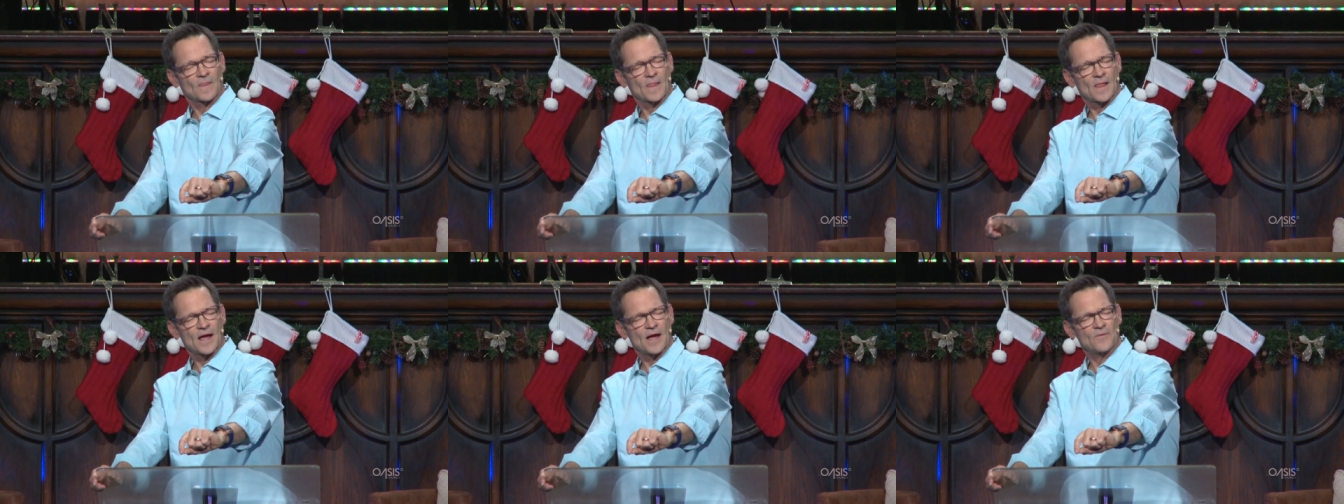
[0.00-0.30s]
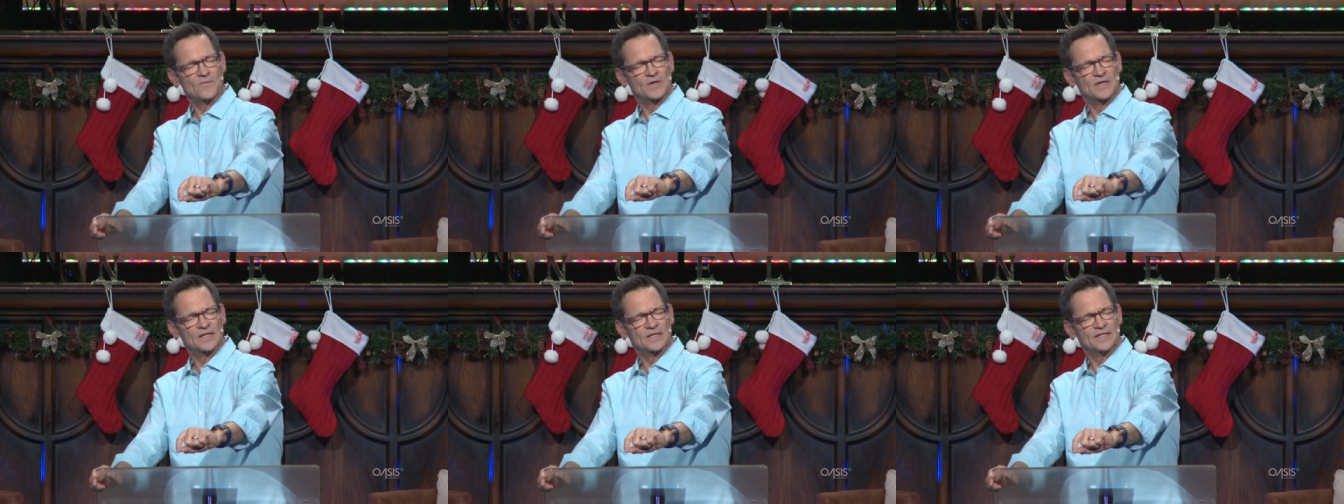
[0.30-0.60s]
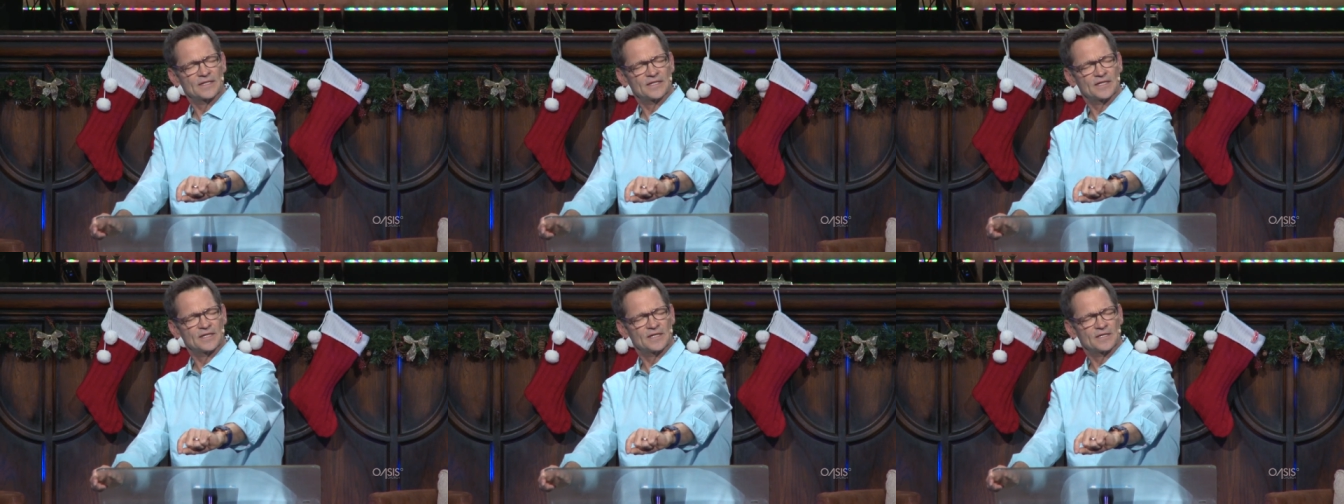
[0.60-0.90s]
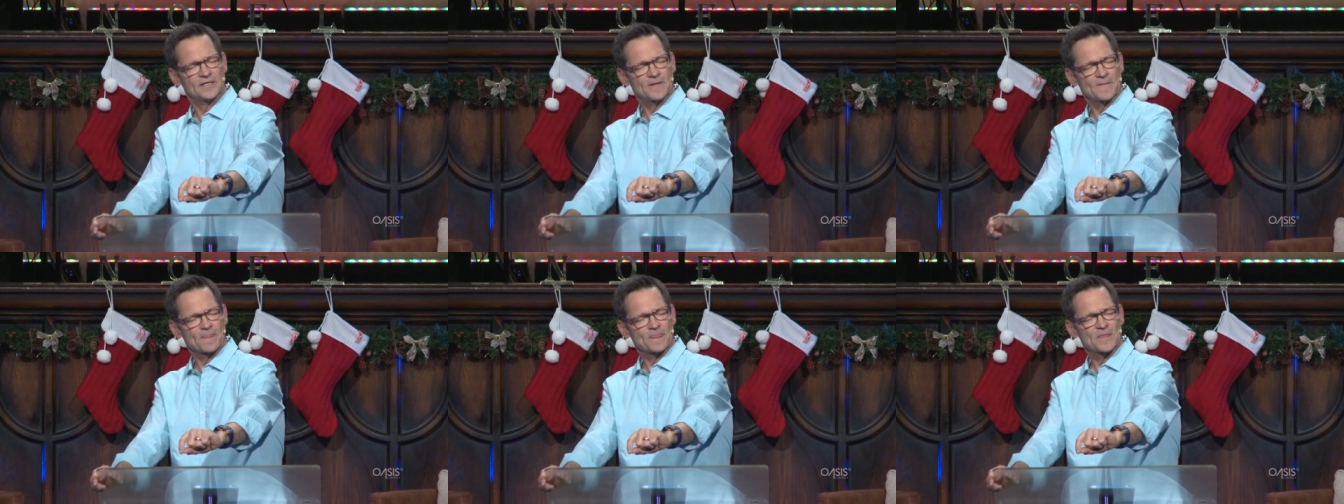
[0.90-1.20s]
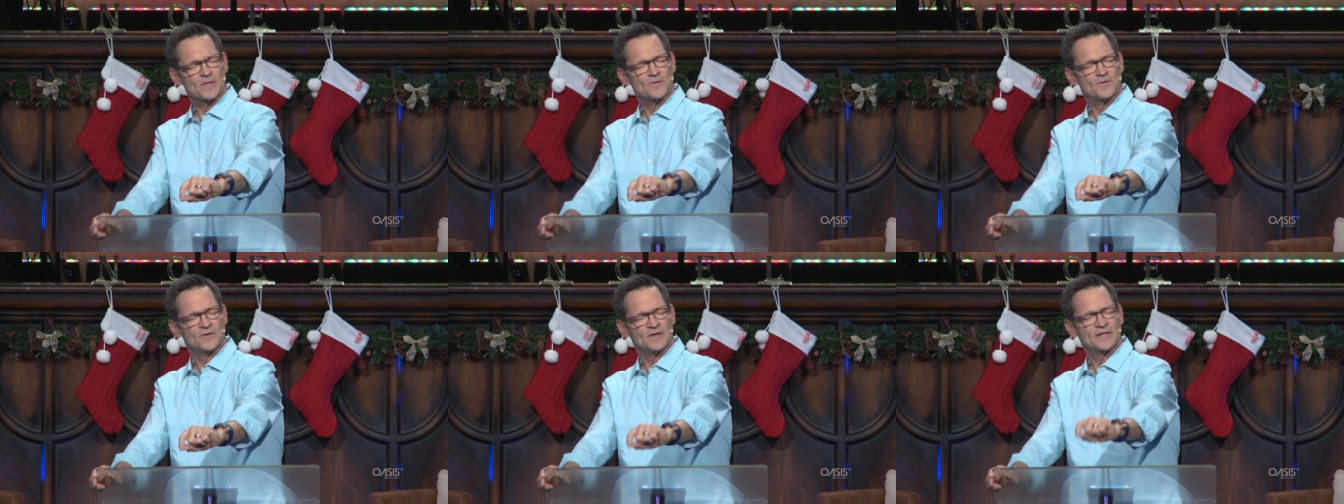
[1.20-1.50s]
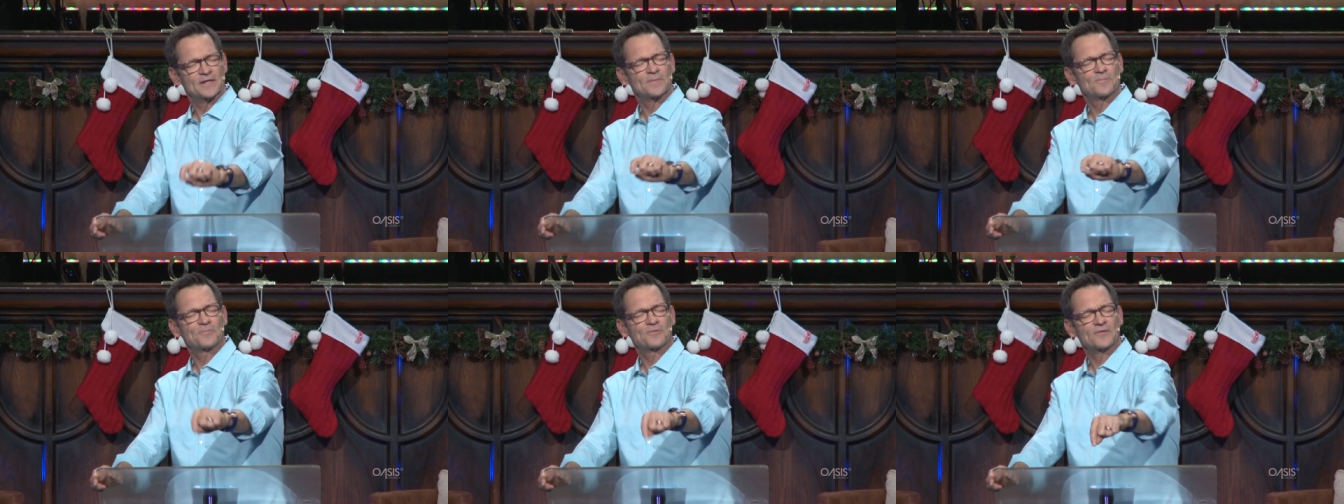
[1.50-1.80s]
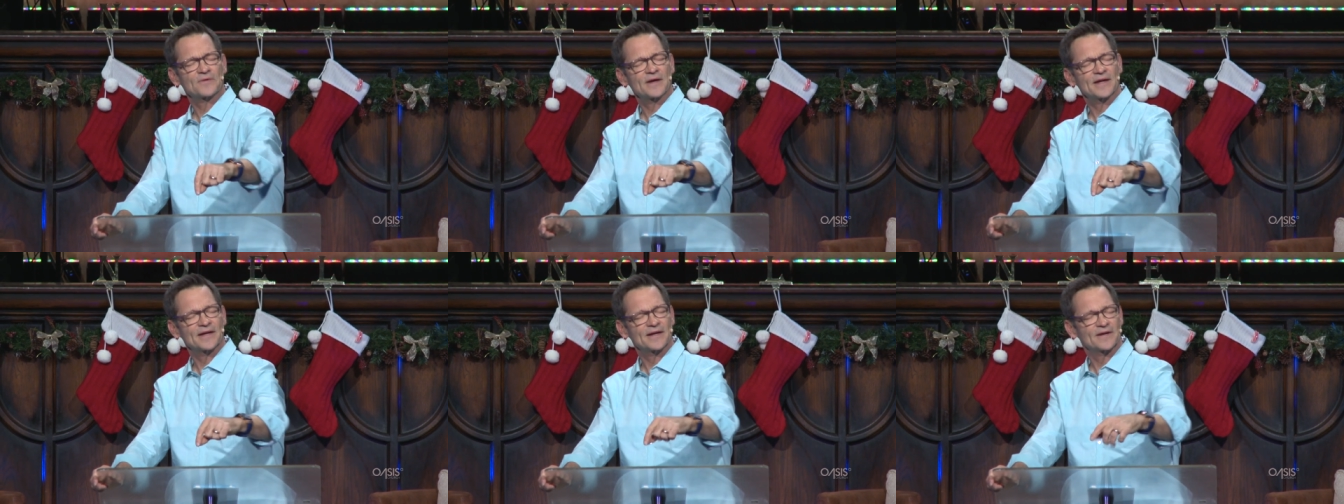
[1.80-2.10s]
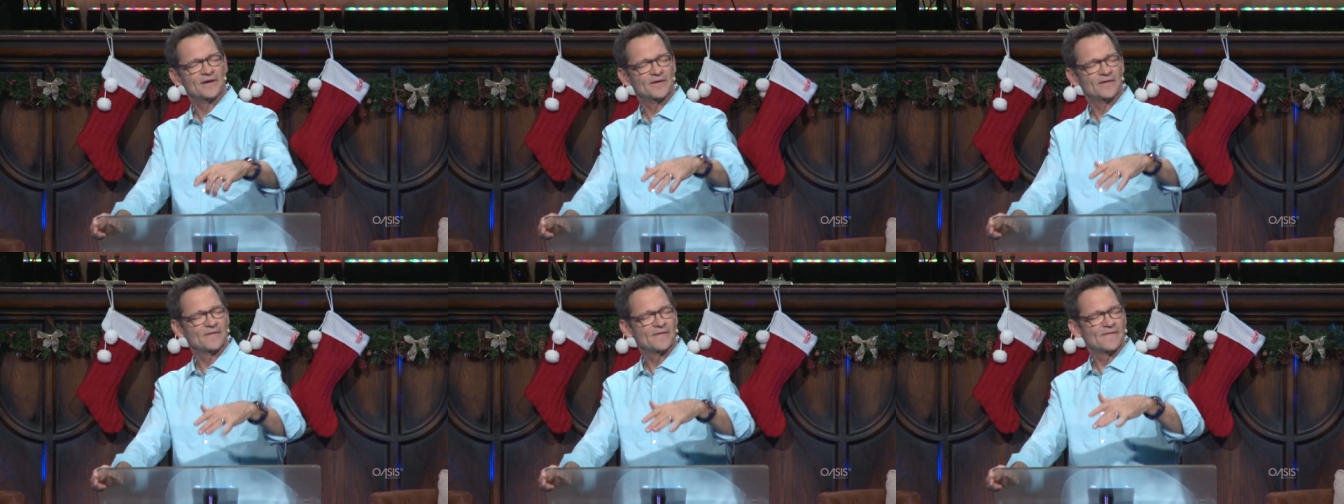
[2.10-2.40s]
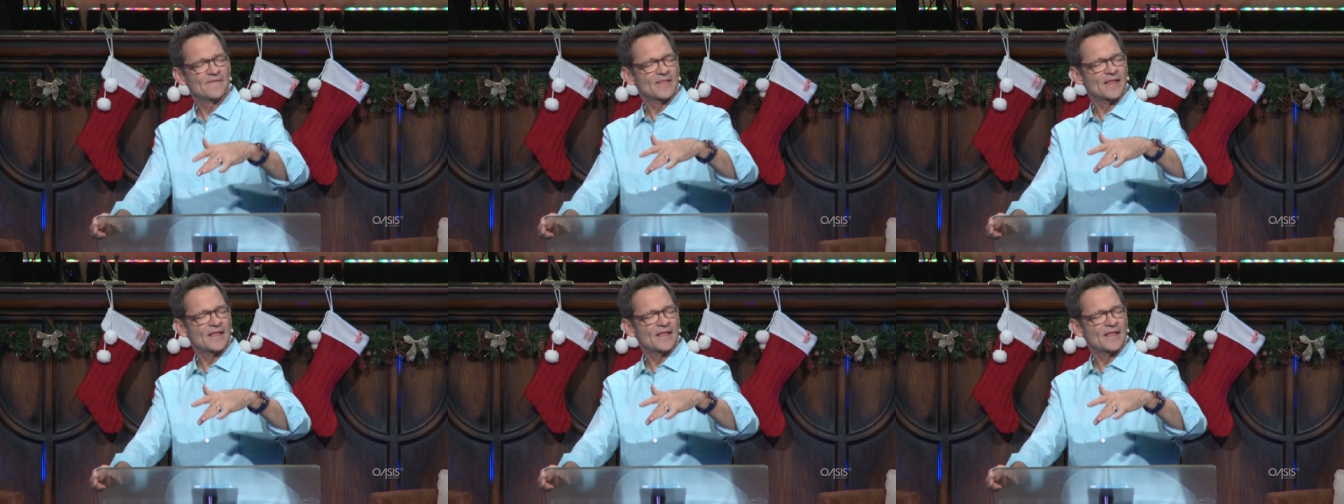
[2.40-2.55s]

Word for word: I want to lead you in a prayer.